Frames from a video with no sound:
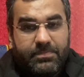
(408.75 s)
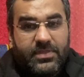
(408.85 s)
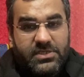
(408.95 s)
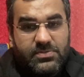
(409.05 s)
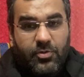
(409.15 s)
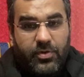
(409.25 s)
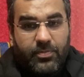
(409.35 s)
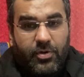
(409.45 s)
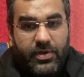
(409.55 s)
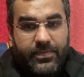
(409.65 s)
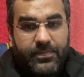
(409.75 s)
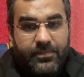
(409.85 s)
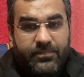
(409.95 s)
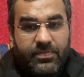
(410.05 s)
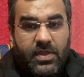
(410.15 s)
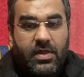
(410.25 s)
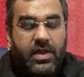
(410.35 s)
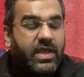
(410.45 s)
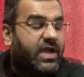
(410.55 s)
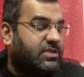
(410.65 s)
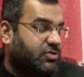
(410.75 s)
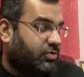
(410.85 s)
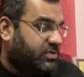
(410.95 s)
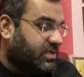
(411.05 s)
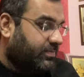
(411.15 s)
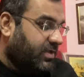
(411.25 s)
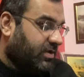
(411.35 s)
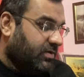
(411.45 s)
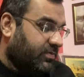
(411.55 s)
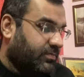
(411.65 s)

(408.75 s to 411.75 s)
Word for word: That's more important. Like I show you something.